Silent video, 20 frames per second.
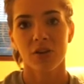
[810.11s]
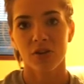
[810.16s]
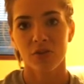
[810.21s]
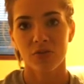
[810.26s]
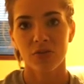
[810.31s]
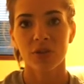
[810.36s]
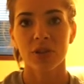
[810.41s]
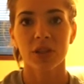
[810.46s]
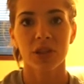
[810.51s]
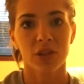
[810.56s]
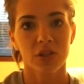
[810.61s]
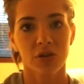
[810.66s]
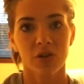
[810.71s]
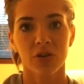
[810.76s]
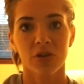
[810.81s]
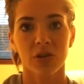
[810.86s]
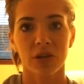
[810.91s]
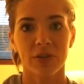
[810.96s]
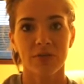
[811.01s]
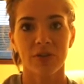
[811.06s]
Really, you can
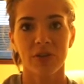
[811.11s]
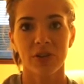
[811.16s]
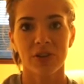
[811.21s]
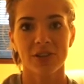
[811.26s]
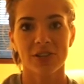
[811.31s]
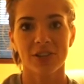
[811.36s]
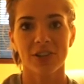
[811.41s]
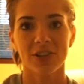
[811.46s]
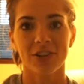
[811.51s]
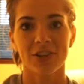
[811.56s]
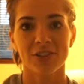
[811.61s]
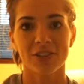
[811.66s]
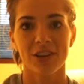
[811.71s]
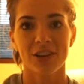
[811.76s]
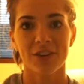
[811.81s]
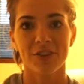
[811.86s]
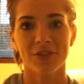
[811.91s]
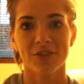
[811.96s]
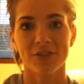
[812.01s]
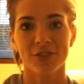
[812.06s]
only focus on
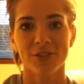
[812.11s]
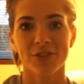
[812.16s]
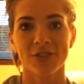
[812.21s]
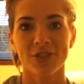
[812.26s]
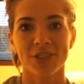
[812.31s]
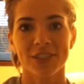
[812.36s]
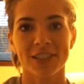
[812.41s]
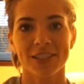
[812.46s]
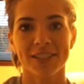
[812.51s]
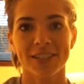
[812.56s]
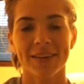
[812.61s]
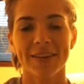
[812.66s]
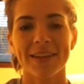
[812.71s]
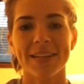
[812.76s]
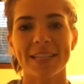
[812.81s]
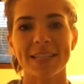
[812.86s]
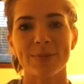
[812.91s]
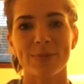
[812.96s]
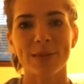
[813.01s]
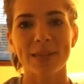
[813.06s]
yourself. So just
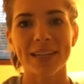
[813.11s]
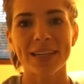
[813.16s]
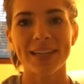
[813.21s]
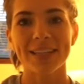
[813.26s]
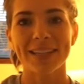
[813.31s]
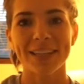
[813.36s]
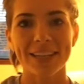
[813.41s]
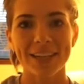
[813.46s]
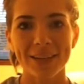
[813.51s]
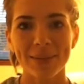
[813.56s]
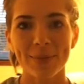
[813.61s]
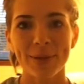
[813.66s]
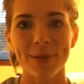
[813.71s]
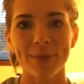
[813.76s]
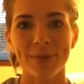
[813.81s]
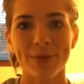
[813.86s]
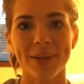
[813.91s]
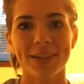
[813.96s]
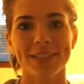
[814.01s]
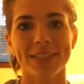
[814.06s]
spend a little bit
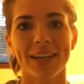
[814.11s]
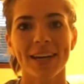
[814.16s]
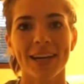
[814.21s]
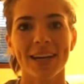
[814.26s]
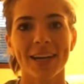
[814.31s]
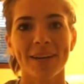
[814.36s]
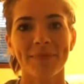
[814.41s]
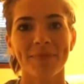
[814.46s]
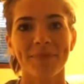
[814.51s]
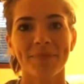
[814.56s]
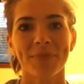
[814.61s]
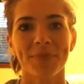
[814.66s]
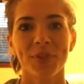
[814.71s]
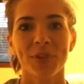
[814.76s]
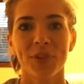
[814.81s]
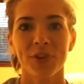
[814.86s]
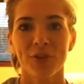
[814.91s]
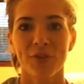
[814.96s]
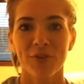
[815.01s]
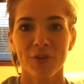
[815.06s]
more time
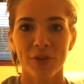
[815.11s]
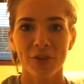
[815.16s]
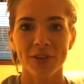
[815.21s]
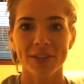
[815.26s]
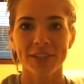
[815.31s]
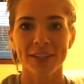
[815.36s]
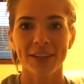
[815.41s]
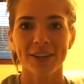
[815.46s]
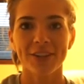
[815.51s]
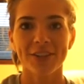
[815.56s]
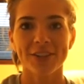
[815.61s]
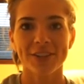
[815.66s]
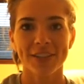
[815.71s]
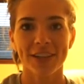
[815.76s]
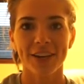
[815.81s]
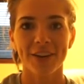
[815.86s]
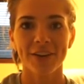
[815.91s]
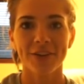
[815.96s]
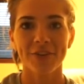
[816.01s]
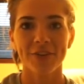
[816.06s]
focusing on
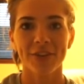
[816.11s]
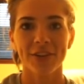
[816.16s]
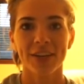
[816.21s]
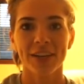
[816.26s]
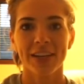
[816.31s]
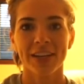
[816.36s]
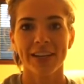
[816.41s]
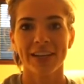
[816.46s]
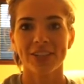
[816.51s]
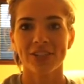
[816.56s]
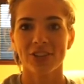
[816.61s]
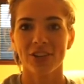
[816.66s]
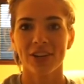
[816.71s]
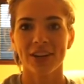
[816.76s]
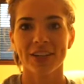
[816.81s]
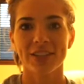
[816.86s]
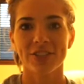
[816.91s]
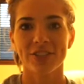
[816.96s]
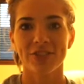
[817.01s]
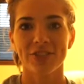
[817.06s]
yourself and
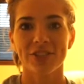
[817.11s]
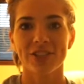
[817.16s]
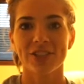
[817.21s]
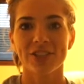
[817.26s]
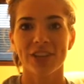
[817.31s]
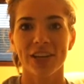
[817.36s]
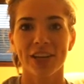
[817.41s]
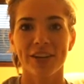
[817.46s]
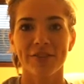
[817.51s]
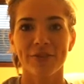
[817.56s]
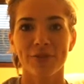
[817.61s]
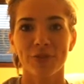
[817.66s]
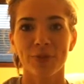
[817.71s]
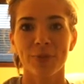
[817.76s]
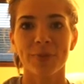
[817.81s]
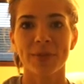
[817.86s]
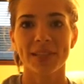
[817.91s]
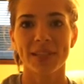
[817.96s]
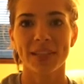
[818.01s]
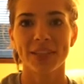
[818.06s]
trying to reach that full
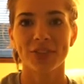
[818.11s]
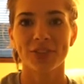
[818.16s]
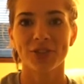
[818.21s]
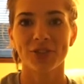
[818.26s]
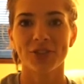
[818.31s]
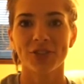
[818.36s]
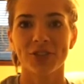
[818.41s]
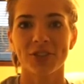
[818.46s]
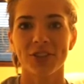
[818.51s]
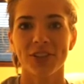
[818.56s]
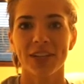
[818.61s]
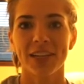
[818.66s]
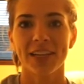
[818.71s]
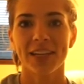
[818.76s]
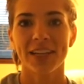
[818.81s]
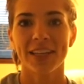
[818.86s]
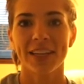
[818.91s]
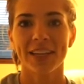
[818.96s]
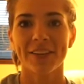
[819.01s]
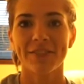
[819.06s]
potential
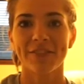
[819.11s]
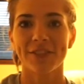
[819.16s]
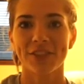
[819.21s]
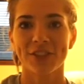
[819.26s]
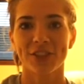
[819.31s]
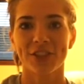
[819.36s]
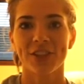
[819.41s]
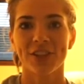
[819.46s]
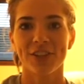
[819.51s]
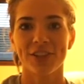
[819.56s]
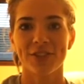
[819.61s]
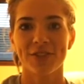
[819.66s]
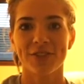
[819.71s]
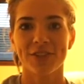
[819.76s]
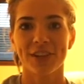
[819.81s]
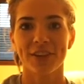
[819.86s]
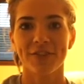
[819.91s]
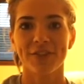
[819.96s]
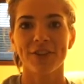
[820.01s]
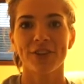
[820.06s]
and that vision that you
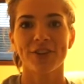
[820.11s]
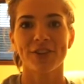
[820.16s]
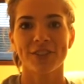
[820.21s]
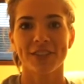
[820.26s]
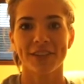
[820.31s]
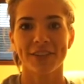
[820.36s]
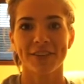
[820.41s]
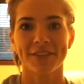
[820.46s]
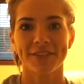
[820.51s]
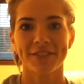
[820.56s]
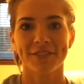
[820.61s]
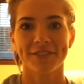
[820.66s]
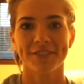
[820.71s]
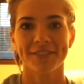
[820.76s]
set for yourself.